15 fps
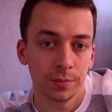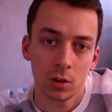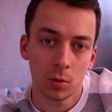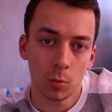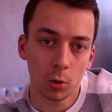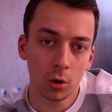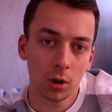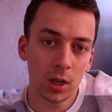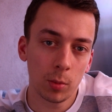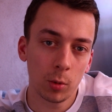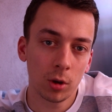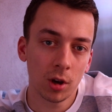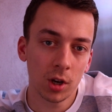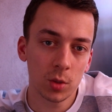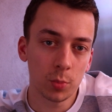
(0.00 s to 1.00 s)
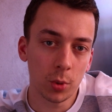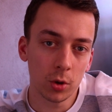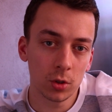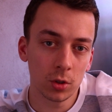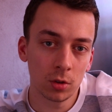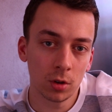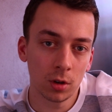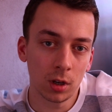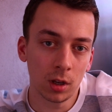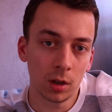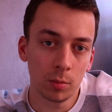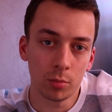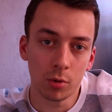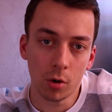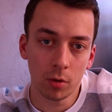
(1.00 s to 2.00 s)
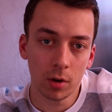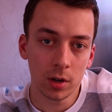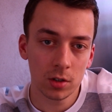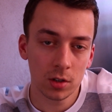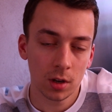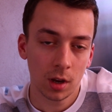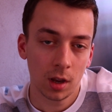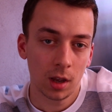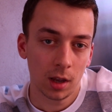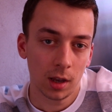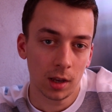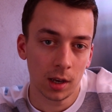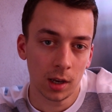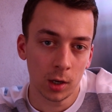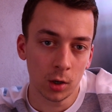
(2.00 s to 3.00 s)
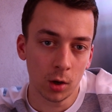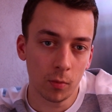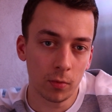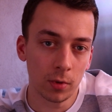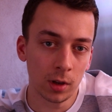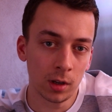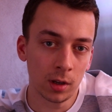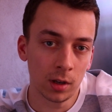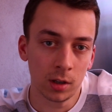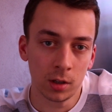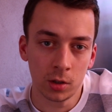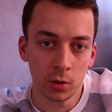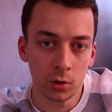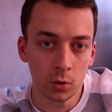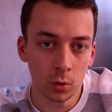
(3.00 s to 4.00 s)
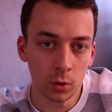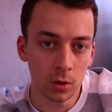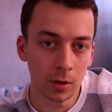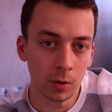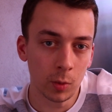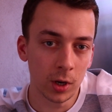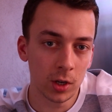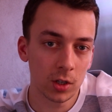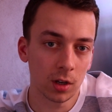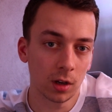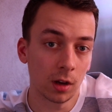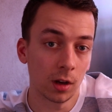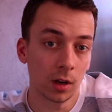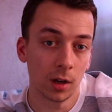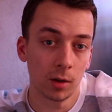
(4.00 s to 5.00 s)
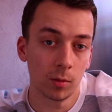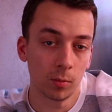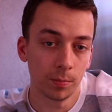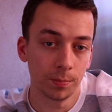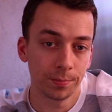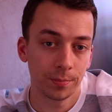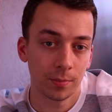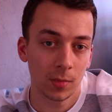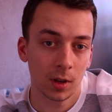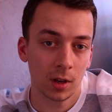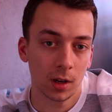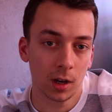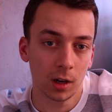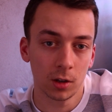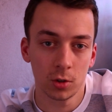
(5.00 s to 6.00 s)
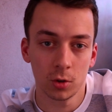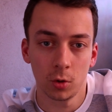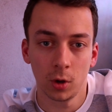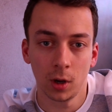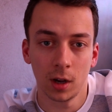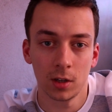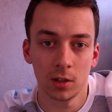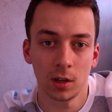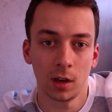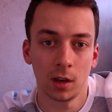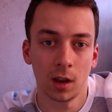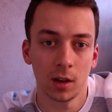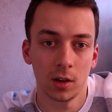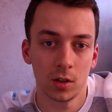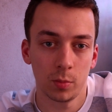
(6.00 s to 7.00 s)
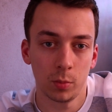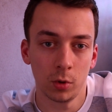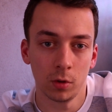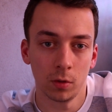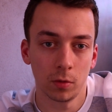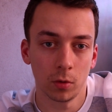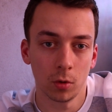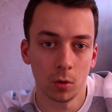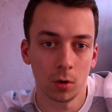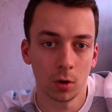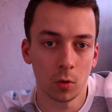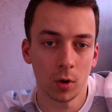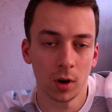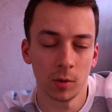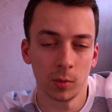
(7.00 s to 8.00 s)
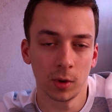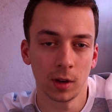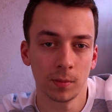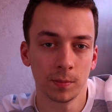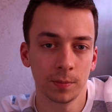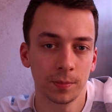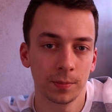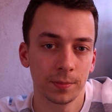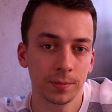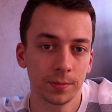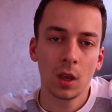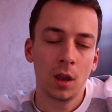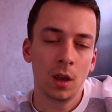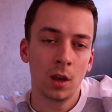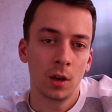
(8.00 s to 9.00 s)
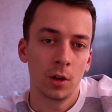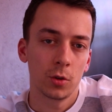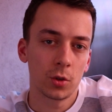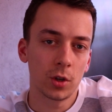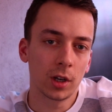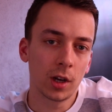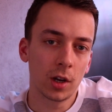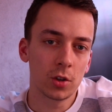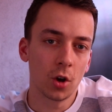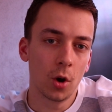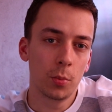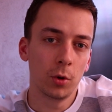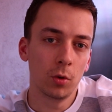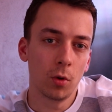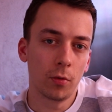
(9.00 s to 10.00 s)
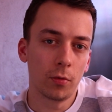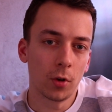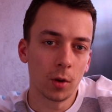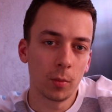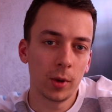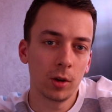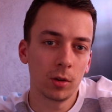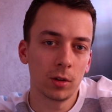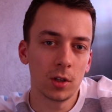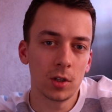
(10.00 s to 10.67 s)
So I'm going to keep you guys posted on the progress. And hopefully in 2 or 3 weeks, I can show you guys a nice, beautiful aquarium again. So yeah guys, I hope you will follow me on